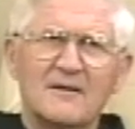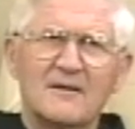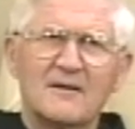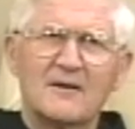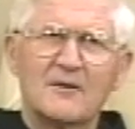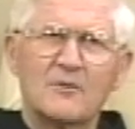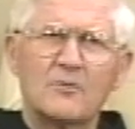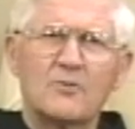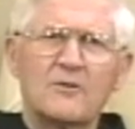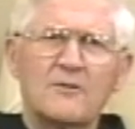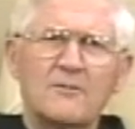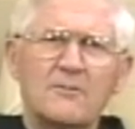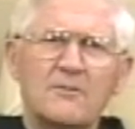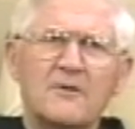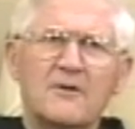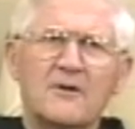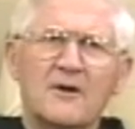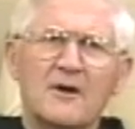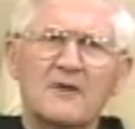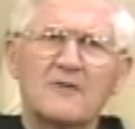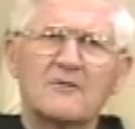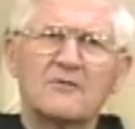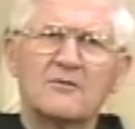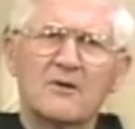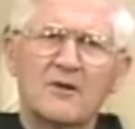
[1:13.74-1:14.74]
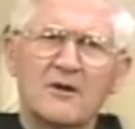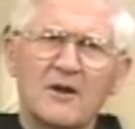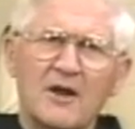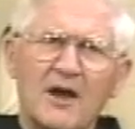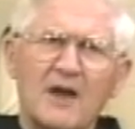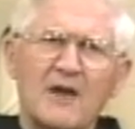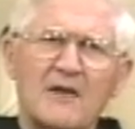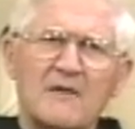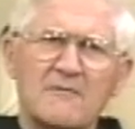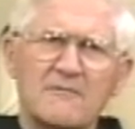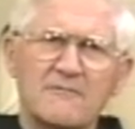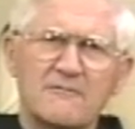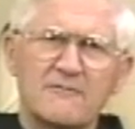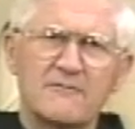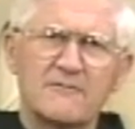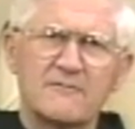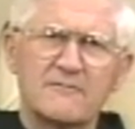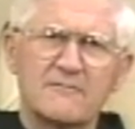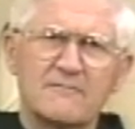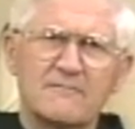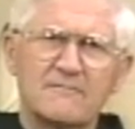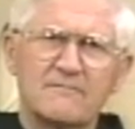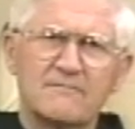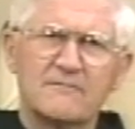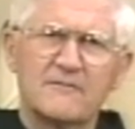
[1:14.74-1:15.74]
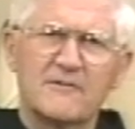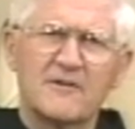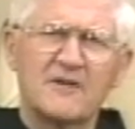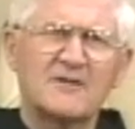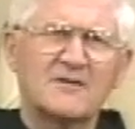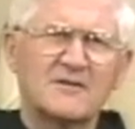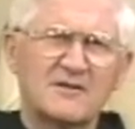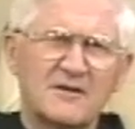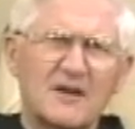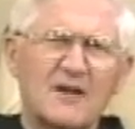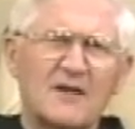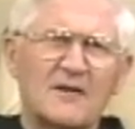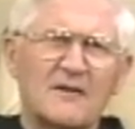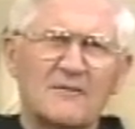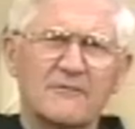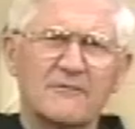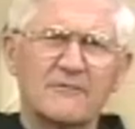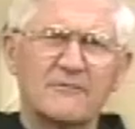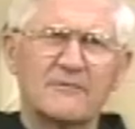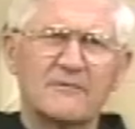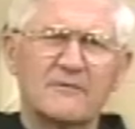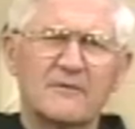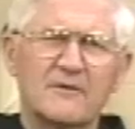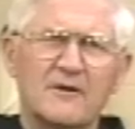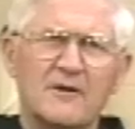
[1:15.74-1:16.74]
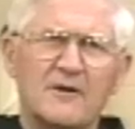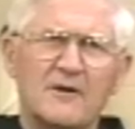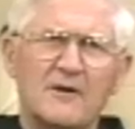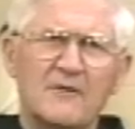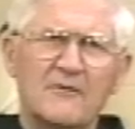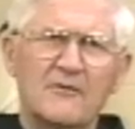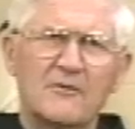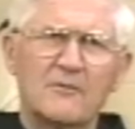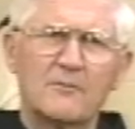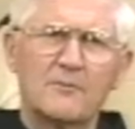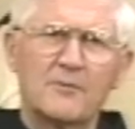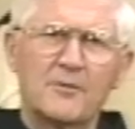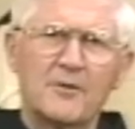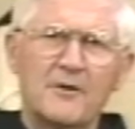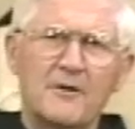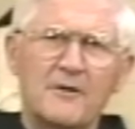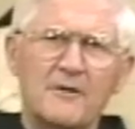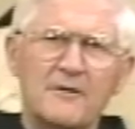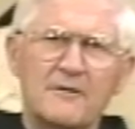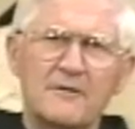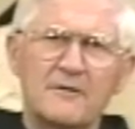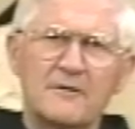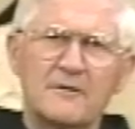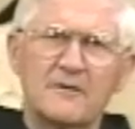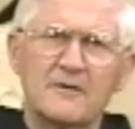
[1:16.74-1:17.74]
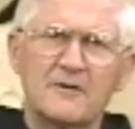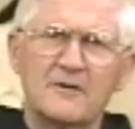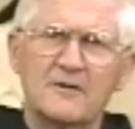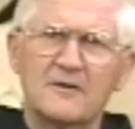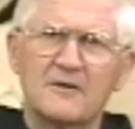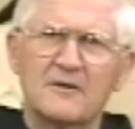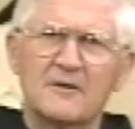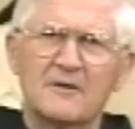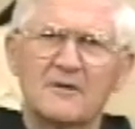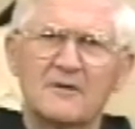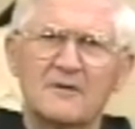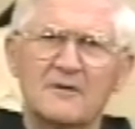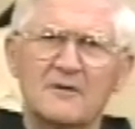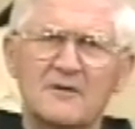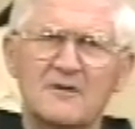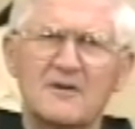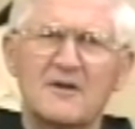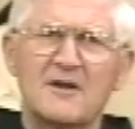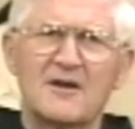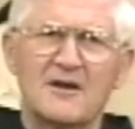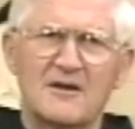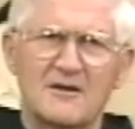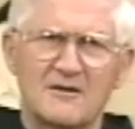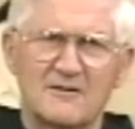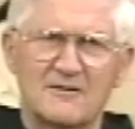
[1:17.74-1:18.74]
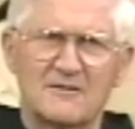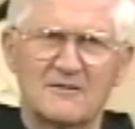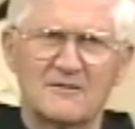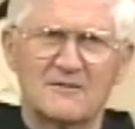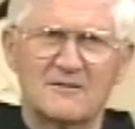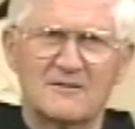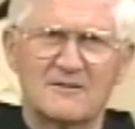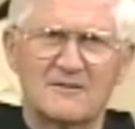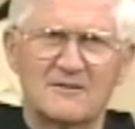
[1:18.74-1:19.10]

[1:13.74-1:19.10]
Now with regard to life itself, from birth to death,